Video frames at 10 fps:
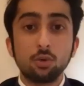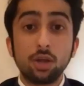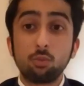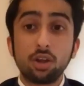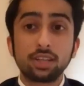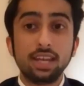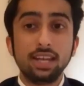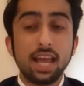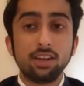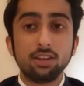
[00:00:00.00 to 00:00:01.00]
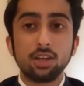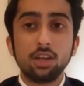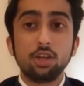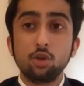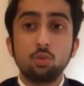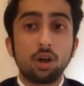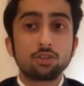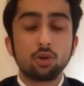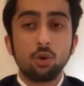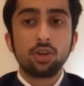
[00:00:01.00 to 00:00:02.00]
when one can lend to
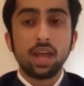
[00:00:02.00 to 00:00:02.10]
one's own